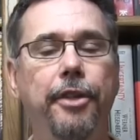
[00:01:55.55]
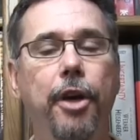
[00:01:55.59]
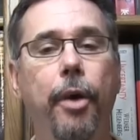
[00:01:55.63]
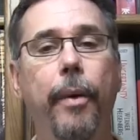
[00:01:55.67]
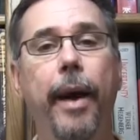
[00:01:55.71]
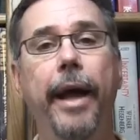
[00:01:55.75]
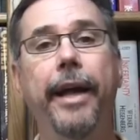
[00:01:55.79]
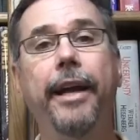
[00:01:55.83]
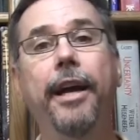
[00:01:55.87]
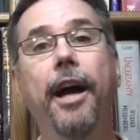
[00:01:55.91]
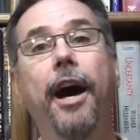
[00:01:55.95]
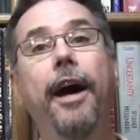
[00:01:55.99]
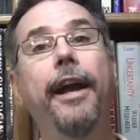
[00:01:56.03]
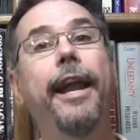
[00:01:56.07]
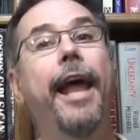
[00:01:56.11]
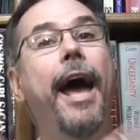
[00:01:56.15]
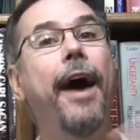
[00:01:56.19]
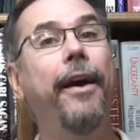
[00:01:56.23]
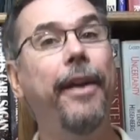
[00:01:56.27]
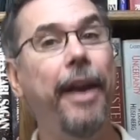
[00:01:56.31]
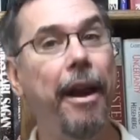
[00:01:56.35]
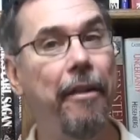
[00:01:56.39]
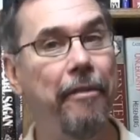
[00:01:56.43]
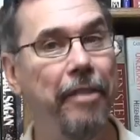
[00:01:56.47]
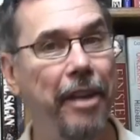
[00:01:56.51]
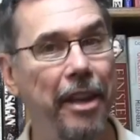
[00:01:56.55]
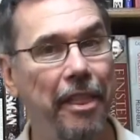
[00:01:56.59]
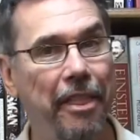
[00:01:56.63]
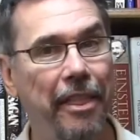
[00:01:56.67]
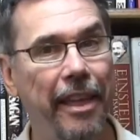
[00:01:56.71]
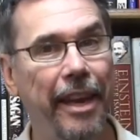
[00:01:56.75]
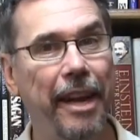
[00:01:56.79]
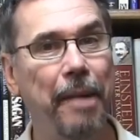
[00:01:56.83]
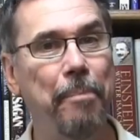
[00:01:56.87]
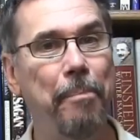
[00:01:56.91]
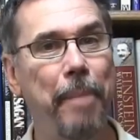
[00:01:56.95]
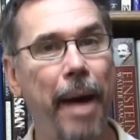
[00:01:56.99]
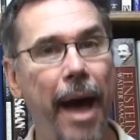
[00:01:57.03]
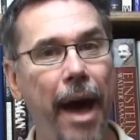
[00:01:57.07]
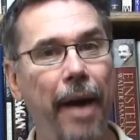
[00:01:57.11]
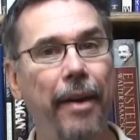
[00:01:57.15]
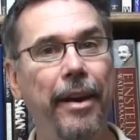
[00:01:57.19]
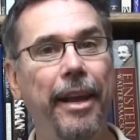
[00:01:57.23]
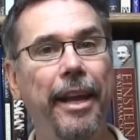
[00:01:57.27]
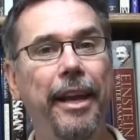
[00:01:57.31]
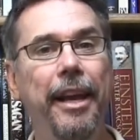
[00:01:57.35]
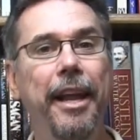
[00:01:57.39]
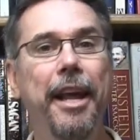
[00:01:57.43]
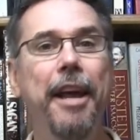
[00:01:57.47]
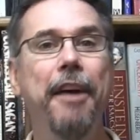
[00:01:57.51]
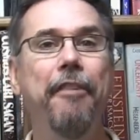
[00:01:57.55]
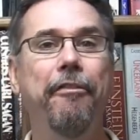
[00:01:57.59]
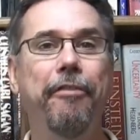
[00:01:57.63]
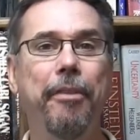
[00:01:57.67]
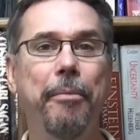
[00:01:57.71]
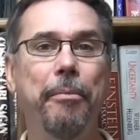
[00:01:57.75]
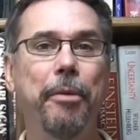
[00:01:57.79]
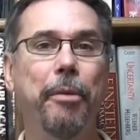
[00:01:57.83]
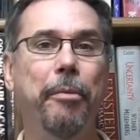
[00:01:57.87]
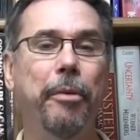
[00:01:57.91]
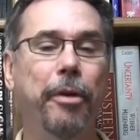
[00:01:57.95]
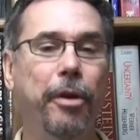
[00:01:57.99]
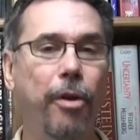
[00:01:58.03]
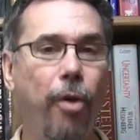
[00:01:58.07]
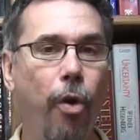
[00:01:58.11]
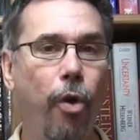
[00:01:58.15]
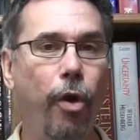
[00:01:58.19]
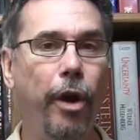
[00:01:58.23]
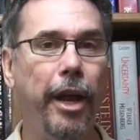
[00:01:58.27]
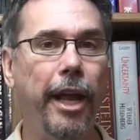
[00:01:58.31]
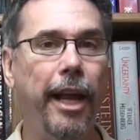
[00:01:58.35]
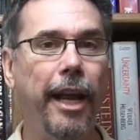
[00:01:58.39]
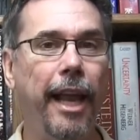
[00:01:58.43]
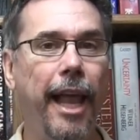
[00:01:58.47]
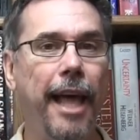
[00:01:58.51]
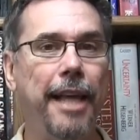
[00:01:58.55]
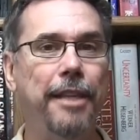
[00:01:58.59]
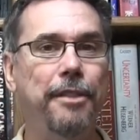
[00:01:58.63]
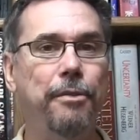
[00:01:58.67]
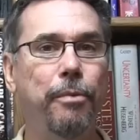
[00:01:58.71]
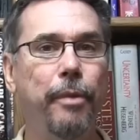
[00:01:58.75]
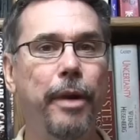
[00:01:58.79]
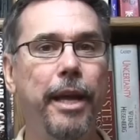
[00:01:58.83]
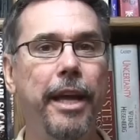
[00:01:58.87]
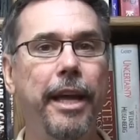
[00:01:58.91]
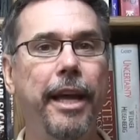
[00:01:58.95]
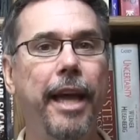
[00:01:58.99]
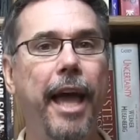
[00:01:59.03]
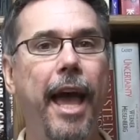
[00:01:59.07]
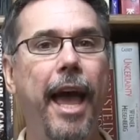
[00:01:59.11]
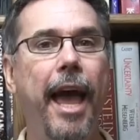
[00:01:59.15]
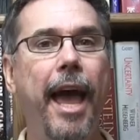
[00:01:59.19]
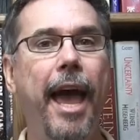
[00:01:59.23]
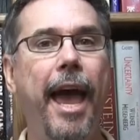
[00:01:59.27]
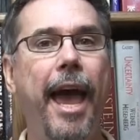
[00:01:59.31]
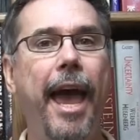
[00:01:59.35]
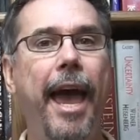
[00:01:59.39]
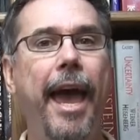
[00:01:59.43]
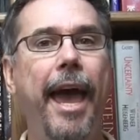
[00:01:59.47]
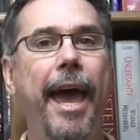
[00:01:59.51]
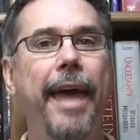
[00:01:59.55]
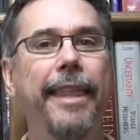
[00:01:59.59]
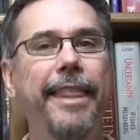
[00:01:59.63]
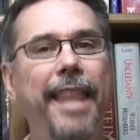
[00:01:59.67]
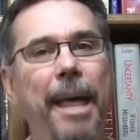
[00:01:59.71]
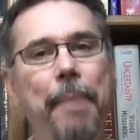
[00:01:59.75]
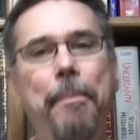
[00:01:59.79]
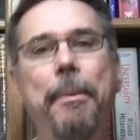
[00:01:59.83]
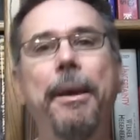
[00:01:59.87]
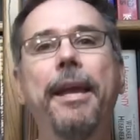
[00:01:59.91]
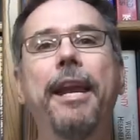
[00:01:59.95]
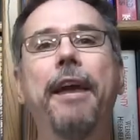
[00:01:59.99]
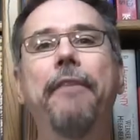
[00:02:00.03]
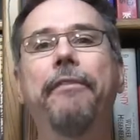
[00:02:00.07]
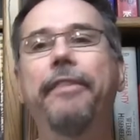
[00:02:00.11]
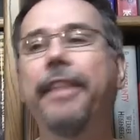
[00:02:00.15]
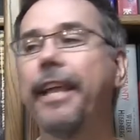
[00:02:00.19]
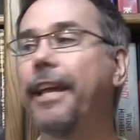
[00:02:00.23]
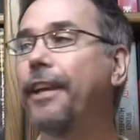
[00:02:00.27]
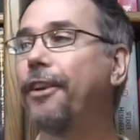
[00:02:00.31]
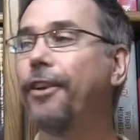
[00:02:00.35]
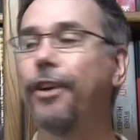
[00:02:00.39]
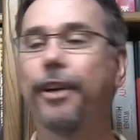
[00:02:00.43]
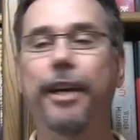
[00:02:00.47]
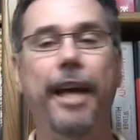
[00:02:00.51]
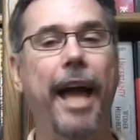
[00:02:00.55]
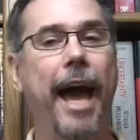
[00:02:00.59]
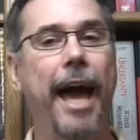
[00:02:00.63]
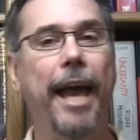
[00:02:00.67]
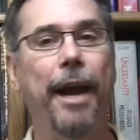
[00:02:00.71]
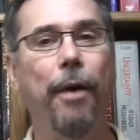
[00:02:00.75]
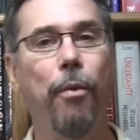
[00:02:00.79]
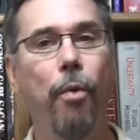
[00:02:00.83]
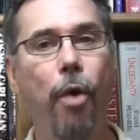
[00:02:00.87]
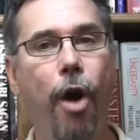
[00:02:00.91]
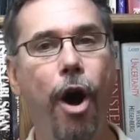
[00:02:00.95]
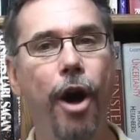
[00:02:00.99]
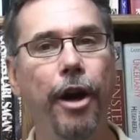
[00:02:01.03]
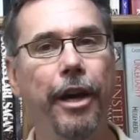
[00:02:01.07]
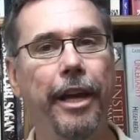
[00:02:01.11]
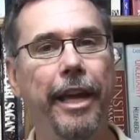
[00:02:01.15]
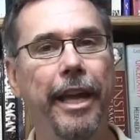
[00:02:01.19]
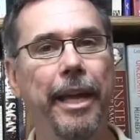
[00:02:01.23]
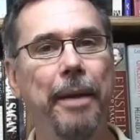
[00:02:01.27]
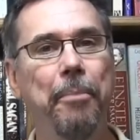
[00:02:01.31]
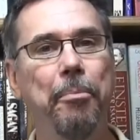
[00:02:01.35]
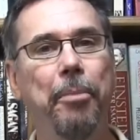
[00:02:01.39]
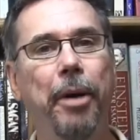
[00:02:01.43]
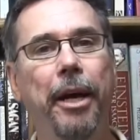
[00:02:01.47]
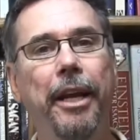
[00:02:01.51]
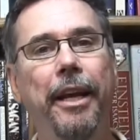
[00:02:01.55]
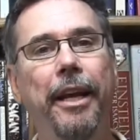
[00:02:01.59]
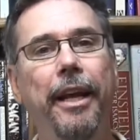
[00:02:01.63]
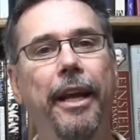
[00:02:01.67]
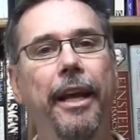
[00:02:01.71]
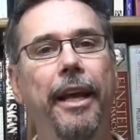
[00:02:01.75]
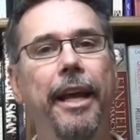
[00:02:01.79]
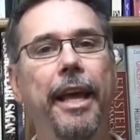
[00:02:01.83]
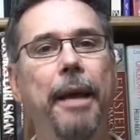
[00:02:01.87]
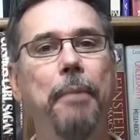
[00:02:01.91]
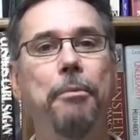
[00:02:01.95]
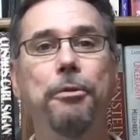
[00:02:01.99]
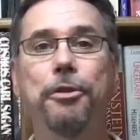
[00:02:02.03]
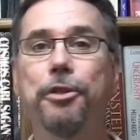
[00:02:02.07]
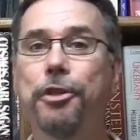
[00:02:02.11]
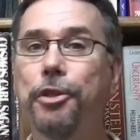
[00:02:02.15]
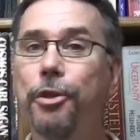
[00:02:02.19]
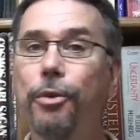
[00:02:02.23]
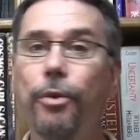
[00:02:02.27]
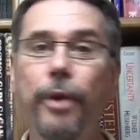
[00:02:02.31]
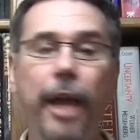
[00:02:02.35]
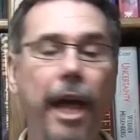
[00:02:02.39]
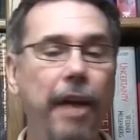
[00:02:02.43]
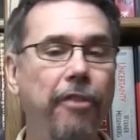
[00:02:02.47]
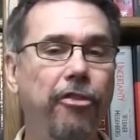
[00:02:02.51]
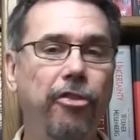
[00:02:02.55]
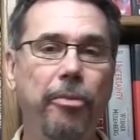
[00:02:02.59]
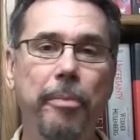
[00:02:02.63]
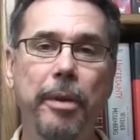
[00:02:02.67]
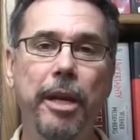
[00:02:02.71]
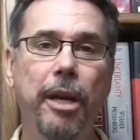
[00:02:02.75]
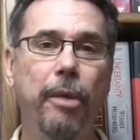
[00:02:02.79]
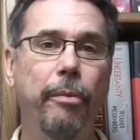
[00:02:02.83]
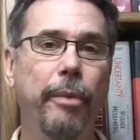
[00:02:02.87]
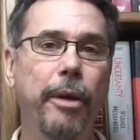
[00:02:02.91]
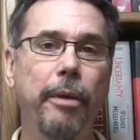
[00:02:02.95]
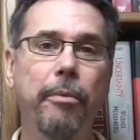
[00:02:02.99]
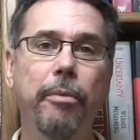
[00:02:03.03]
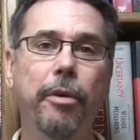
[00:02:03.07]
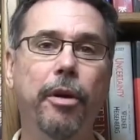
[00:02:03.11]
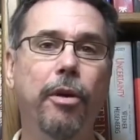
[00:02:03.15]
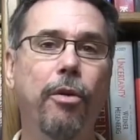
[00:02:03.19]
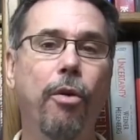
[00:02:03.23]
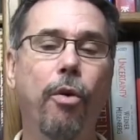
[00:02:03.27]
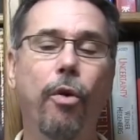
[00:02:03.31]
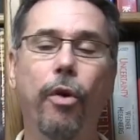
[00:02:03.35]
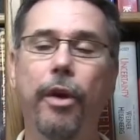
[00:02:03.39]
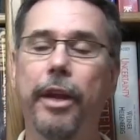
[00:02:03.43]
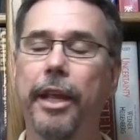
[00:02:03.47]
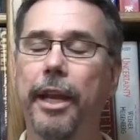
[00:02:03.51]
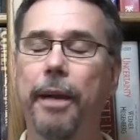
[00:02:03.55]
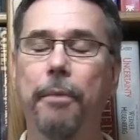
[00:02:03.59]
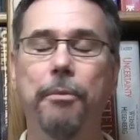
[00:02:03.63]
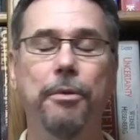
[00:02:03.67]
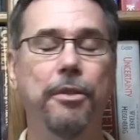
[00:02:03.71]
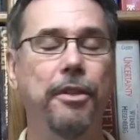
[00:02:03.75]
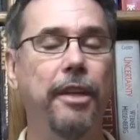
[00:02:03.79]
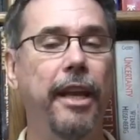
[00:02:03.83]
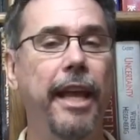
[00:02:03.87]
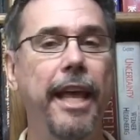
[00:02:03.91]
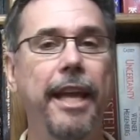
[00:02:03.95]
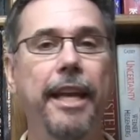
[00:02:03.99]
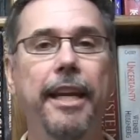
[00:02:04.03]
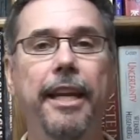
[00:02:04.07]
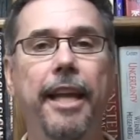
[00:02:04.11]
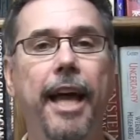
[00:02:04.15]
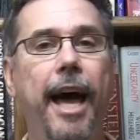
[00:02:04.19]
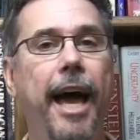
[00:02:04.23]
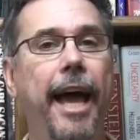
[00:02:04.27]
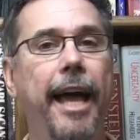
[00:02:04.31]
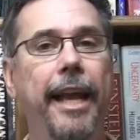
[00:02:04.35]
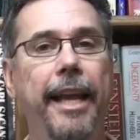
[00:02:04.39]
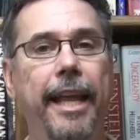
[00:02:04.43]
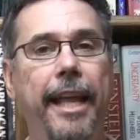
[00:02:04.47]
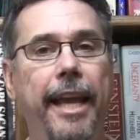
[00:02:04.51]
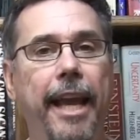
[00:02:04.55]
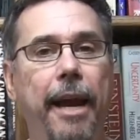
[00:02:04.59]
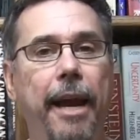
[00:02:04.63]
So I cut out everything about it from the recording last week and that made everything look kind of wonky, but it was too late for me to re-record it. It was late at night